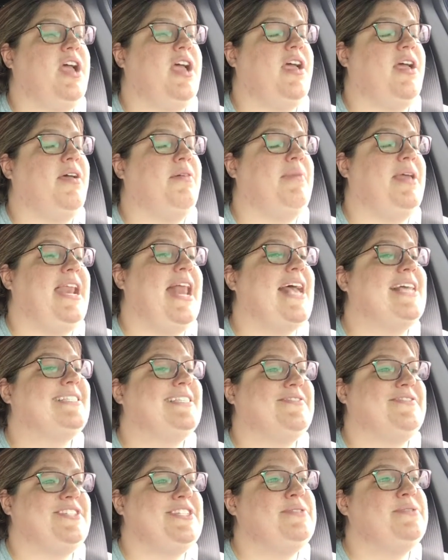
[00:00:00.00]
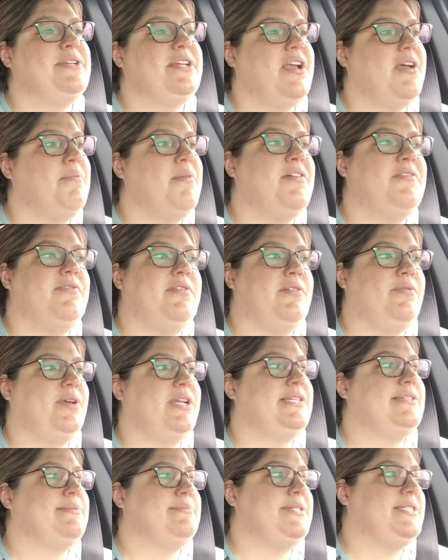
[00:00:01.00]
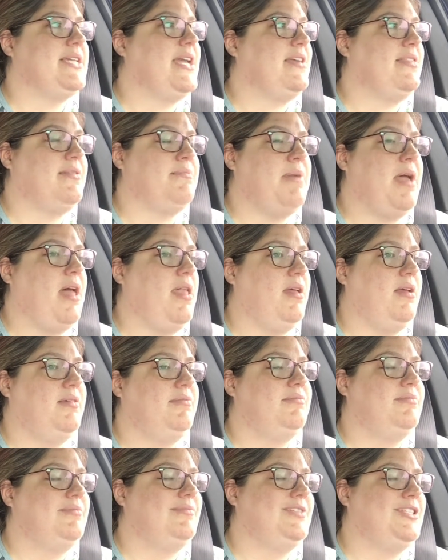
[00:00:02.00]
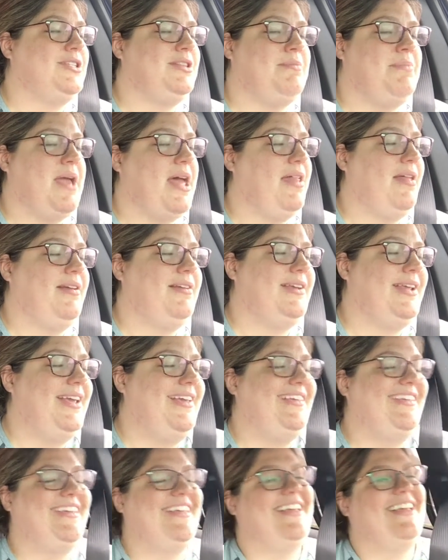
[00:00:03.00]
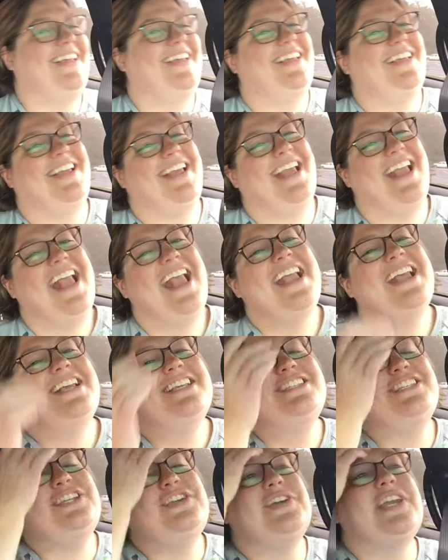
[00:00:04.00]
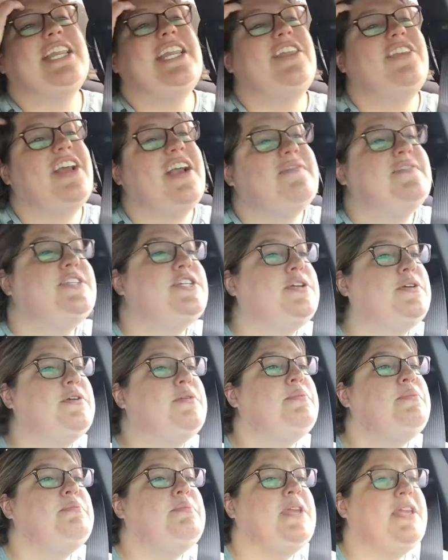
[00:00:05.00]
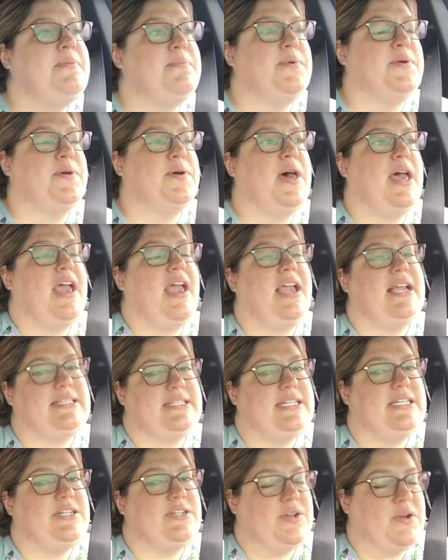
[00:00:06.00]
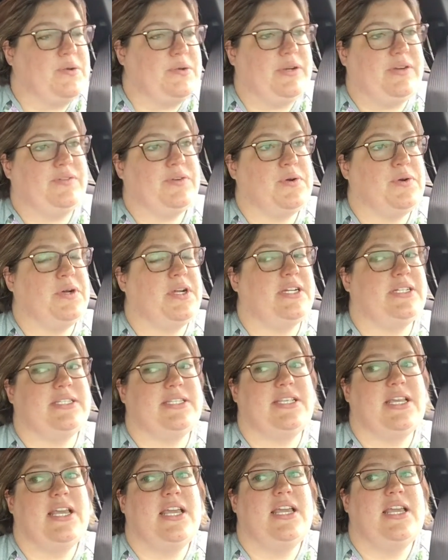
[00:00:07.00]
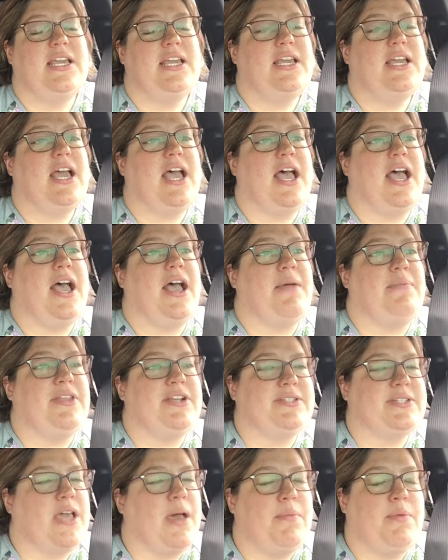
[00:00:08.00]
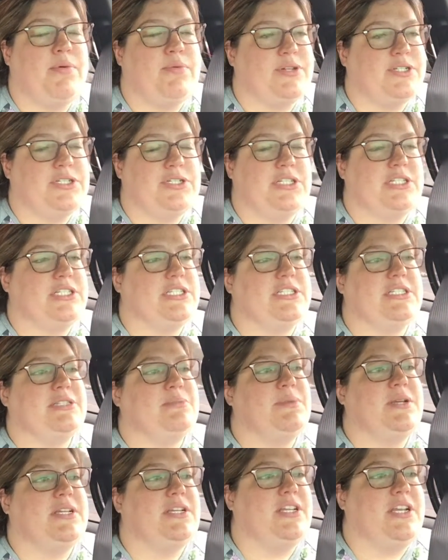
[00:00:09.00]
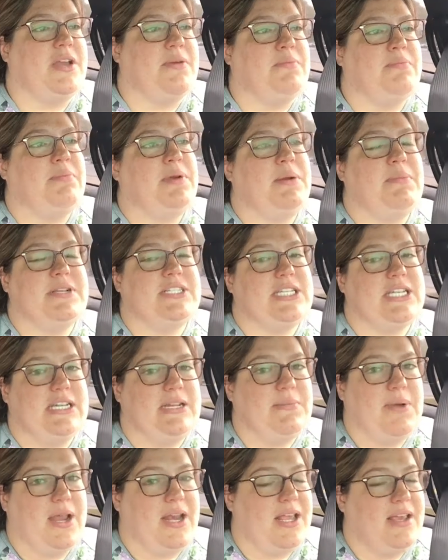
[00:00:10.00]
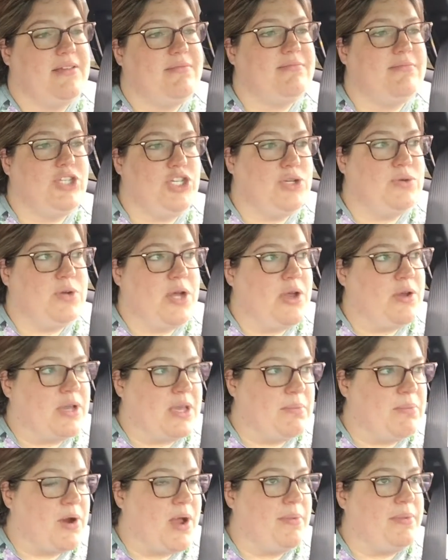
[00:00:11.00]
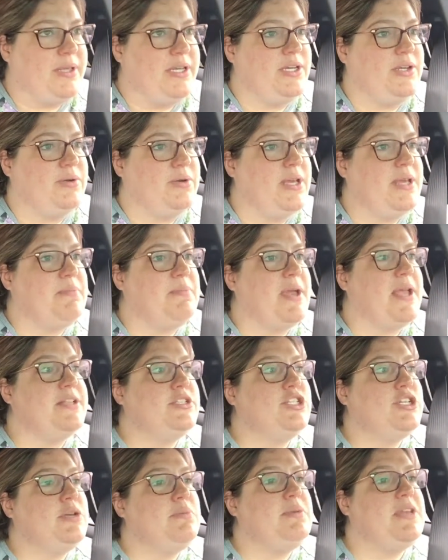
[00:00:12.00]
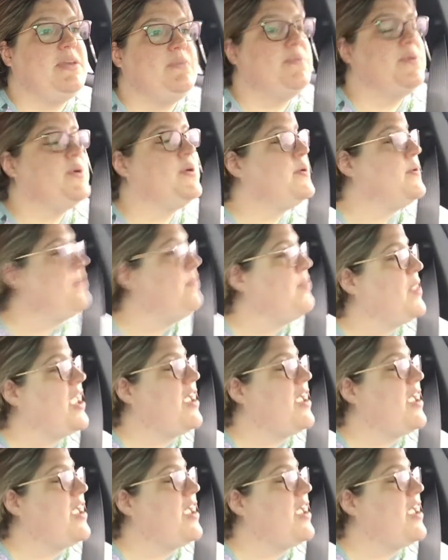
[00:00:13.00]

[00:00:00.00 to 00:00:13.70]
and asked if she would come over and witness me take the ballot, do the ballot. So you can either have 2 people, 18 and older, of course. There's a couple of restrictions, but you know, pretty much anybody you know can probably do it. But 2 people